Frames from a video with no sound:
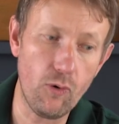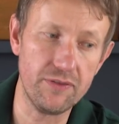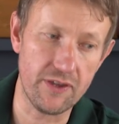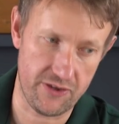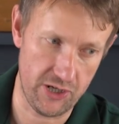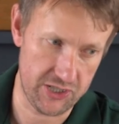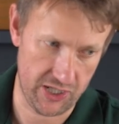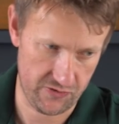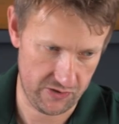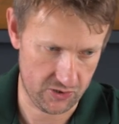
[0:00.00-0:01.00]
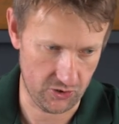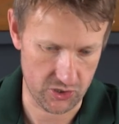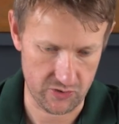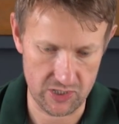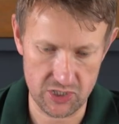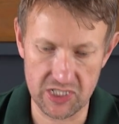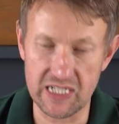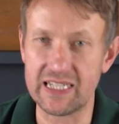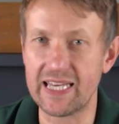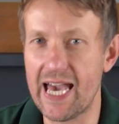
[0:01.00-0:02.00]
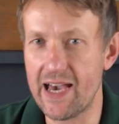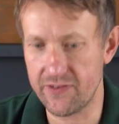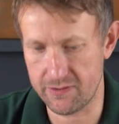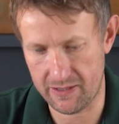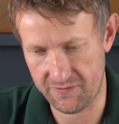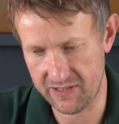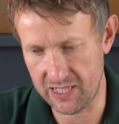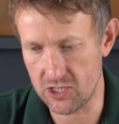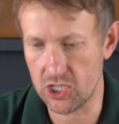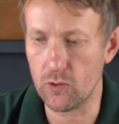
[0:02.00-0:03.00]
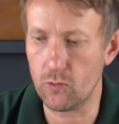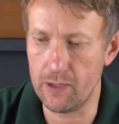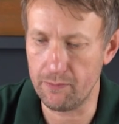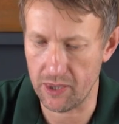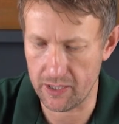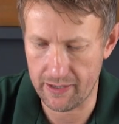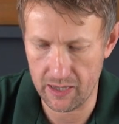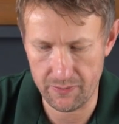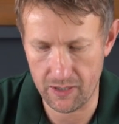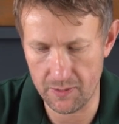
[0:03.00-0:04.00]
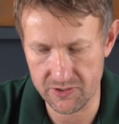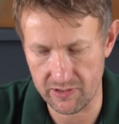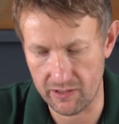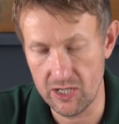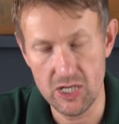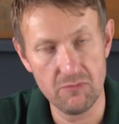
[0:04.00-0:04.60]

want the 13 3/4 inch. You didn't care for the matte finish. You weren't bothered about the palm swell.